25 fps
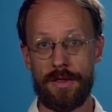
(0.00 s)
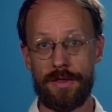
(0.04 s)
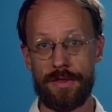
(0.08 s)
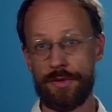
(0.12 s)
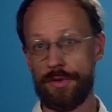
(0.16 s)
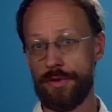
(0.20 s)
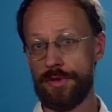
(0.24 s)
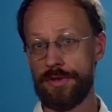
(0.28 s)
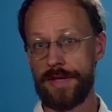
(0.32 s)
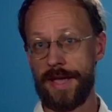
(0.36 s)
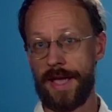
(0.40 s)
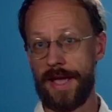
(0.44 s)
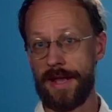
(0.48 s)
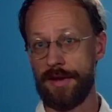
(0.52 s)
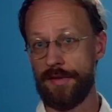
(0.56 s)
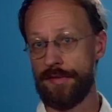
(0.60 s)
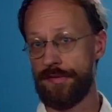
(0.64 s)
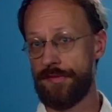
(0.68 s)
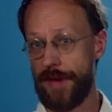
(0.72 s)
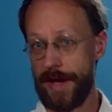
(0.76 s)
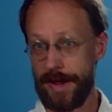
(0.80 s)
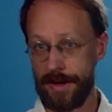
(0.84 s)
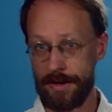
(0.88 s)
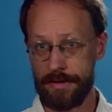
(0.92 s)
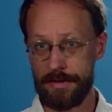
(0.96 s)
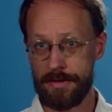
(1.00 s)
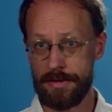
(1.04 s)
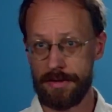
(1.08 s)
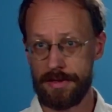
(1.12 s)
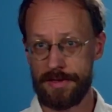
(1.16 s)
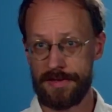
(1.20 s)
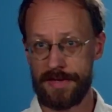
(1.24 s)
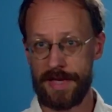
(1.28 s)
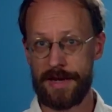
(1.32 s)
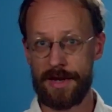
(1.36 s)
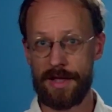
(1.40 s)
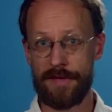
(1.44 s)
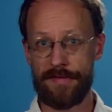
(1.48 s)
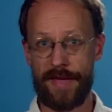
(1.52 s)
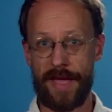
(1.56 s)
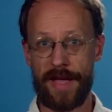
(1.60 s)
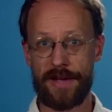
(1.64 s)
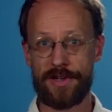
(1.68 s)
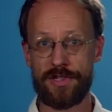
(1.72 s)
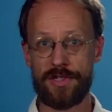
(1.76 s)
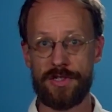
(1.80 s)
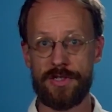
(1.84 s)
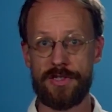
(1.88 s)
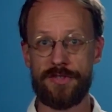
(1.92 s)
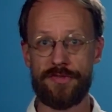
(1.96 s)
Third and a final set of
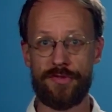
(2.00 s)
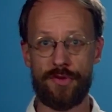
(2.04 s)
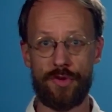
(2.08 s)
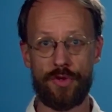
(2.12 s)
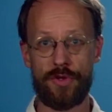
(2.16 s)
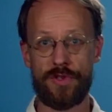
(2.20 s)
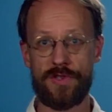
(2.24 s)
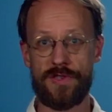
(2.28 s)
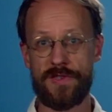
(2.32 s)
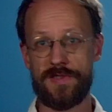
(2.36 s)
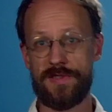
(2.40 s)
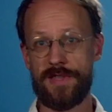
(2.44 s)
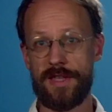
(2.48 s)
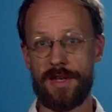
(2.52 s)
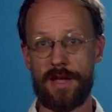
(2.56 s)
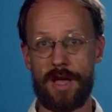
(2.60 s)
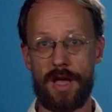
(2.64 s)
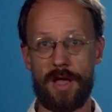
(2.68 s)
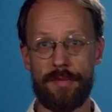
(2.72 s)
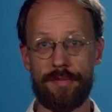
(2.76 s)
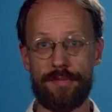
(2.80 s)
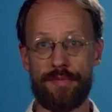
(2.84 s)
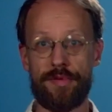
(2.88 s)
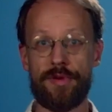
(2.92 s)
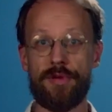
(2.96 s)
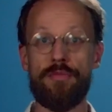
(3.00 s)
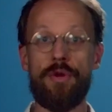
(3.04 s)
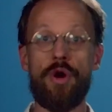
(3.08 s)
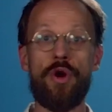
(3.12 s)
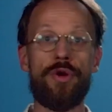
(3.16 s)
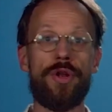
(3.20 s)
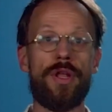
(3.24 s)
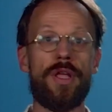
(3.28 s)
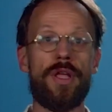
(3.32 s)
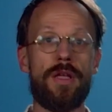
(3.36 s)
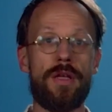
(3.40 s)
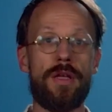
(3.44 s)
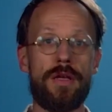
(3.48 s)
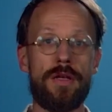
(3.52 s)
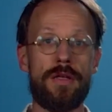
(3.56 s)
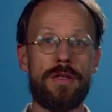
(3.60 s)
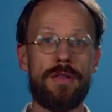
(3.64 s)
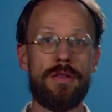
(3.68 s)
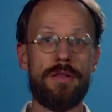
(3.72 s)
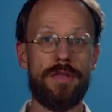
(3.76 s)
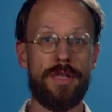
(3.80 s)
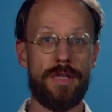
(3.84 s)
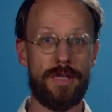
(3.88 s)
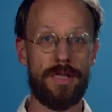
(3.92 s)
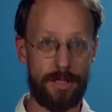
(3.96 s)
actions focuses then on promoting
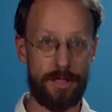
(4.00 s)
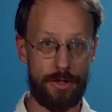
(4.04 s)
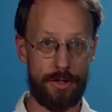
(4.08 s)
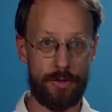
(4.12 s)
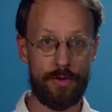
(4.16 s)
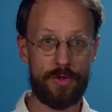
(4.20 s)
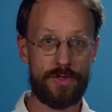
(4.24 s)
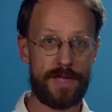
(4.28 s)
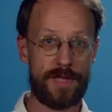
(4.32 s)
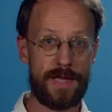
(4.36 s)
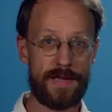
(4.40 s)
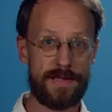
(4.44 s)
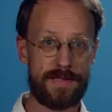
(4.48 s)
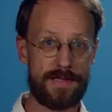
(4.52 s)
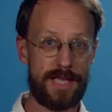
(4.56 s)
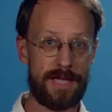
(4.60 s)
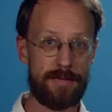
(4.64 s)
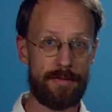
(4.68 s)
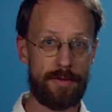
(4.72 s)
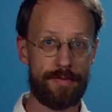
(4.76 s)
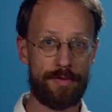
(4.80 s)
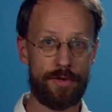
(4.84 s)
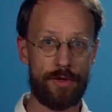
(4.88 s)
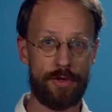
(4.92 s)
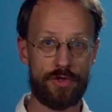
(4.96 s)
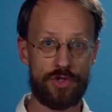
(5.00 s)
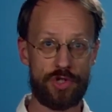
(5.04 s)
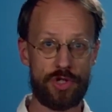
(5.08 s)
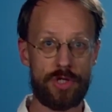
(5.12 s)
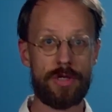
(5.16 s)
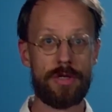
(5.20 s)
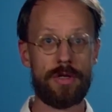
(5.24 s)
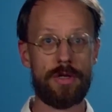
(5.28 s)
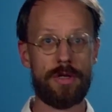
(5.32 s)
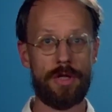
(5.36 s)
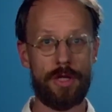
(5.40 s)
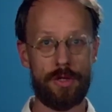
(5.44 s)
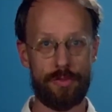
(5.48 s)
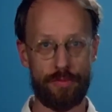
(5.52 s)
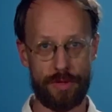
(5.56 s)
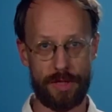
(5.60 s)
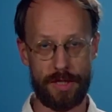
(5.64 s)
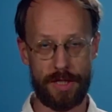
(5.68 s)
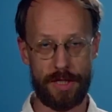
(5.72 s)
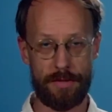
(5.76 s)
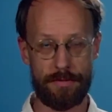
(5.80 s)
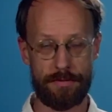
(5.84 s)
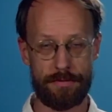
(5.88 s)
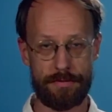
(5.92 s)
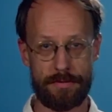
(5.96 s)
the EU's STM approach
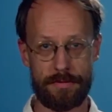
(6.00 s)
globally.